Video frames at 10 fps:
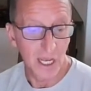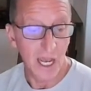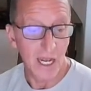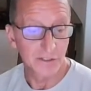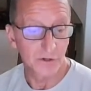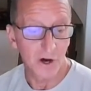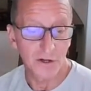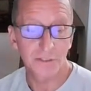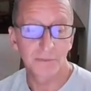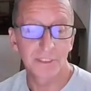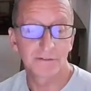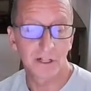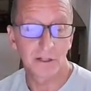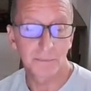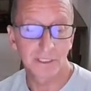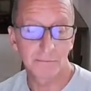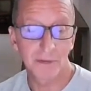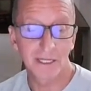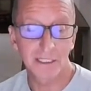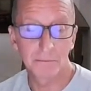and you'll also be developing the
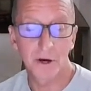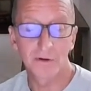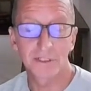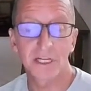main components